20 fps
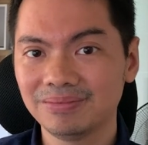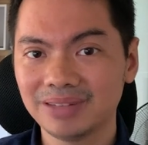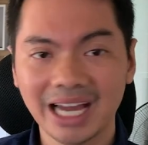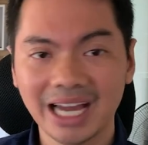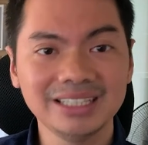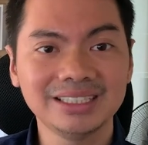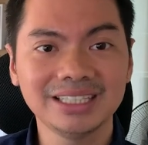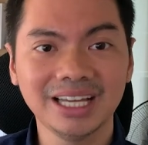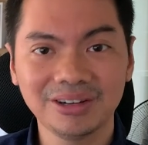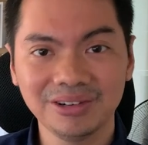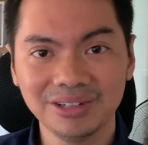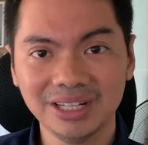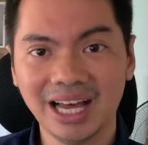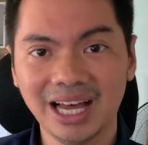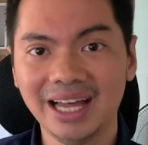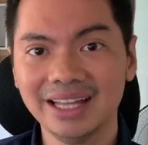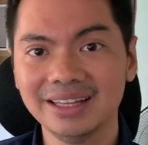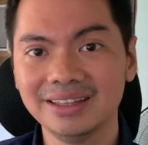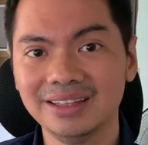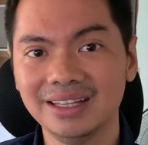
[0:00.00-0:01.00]
Kahit second
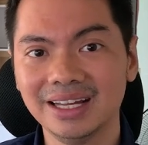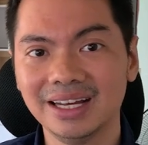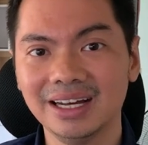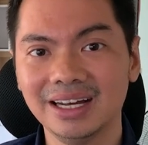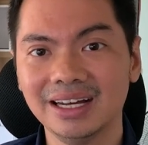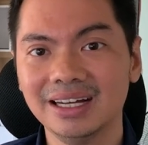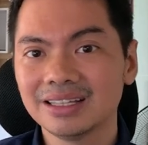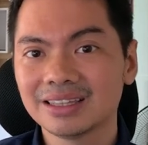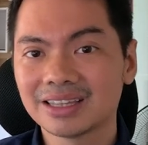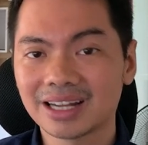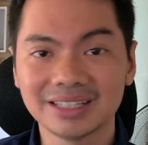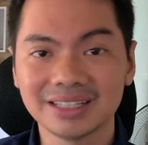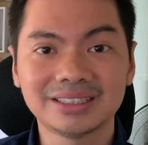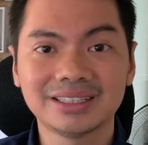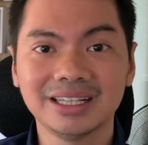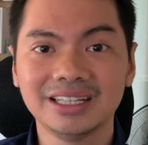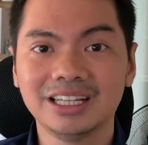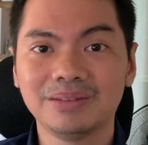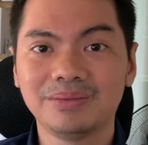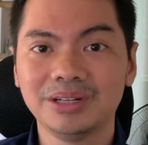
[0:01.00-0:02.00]
hand na
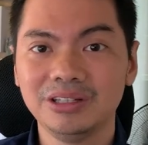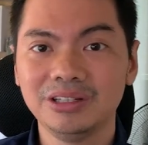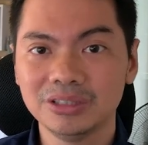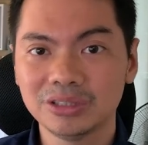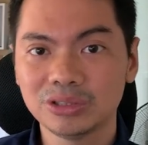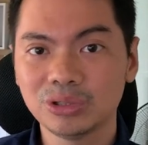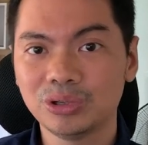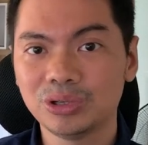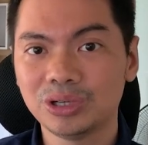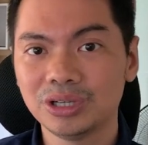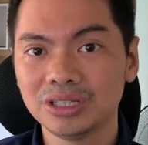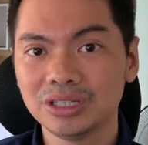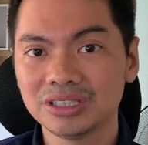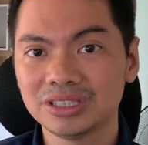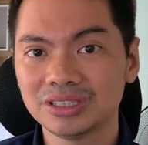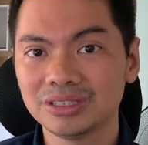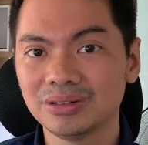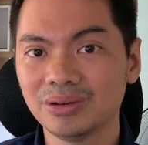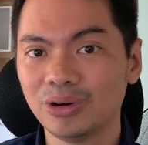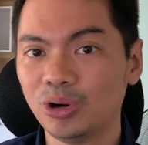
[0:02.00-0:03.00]
trusted naman yung
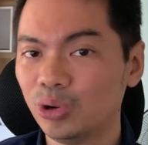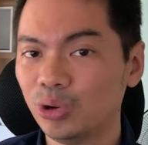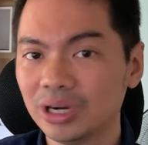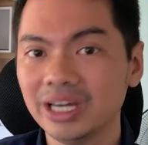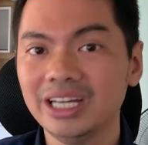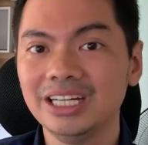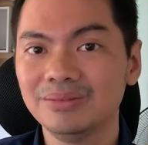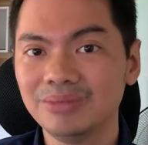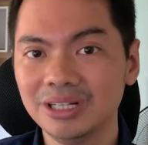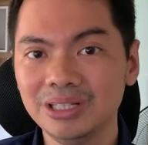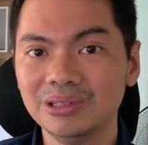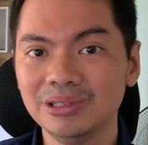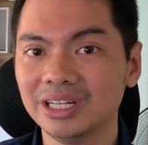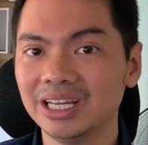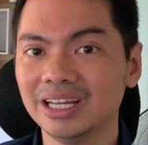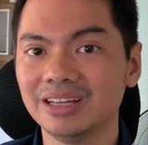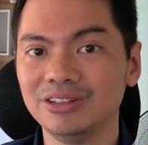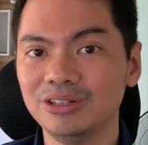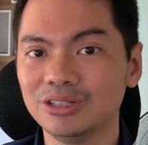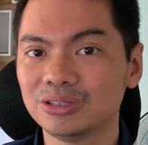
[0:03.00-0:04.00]
source, okay naman yun
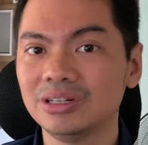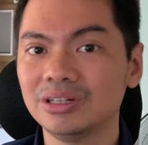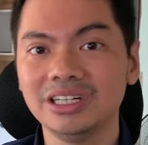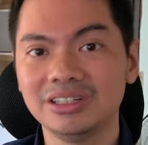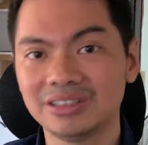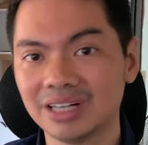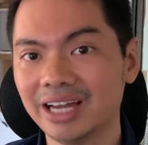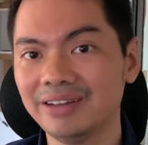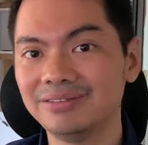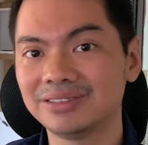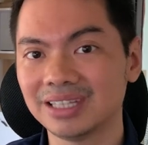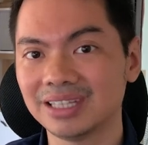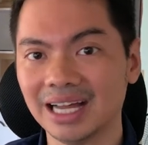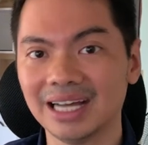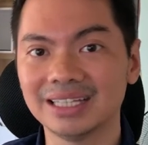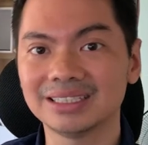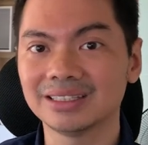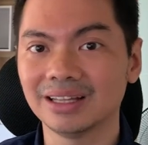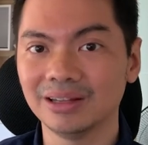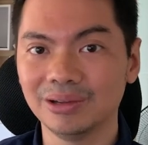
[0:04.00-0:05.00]
eh. Usually drives
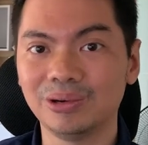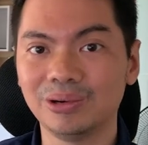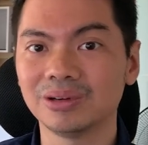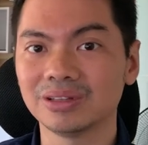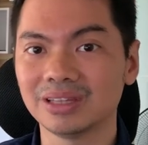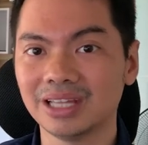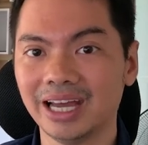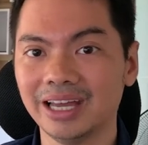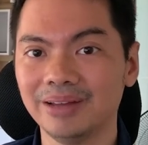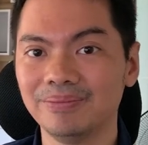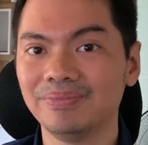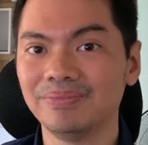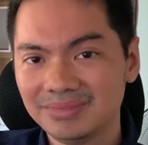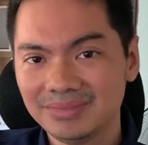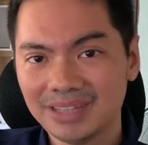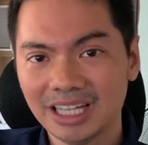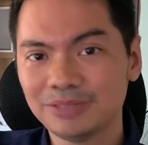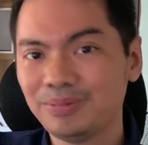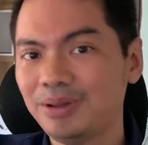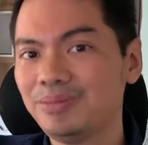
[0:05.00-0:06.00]
last a long time.
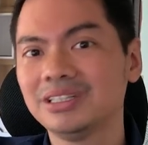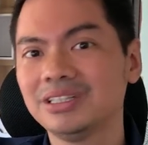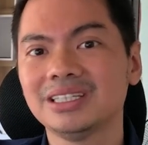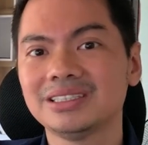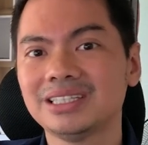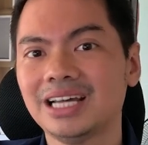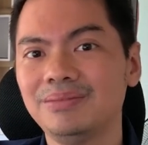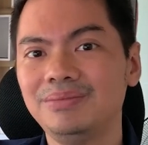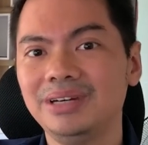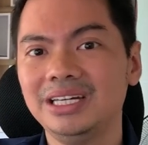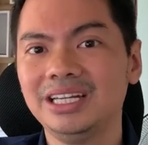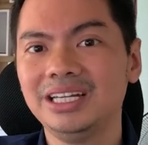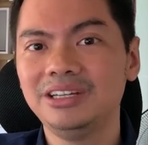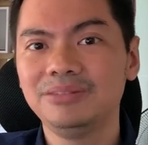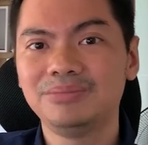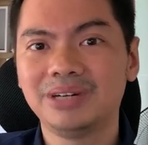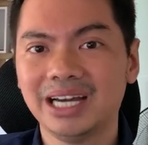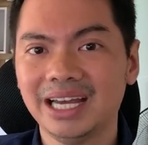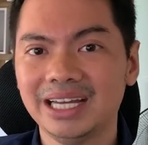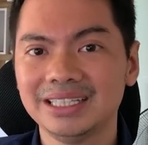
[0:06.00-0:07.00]
Tapos may magsasabi na
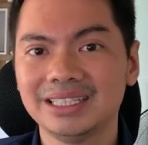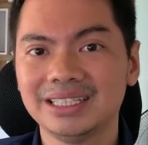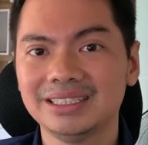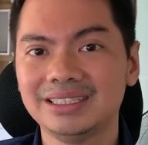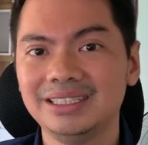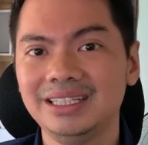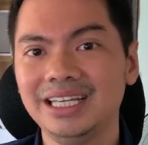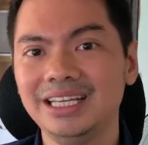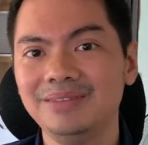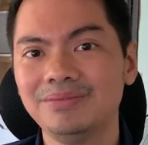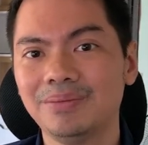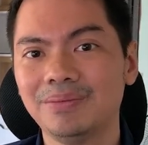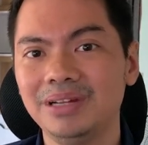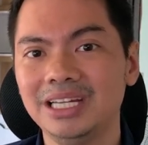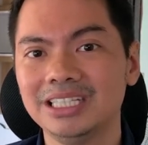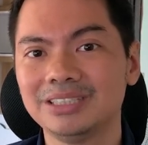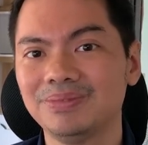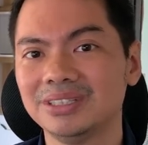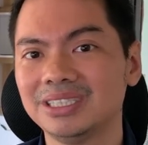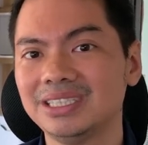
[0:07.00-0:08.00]
yung mga S S D
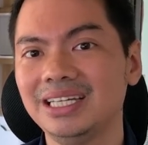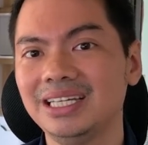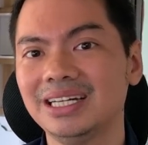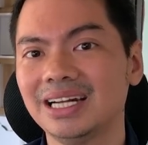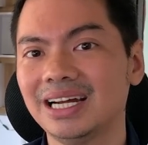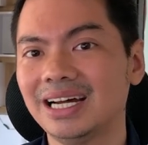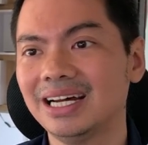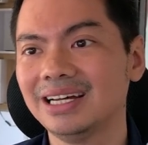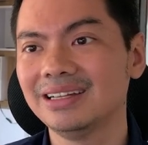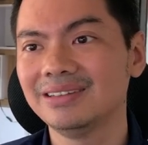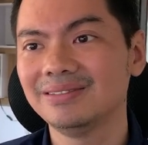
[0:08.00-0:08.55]
mabilis masira.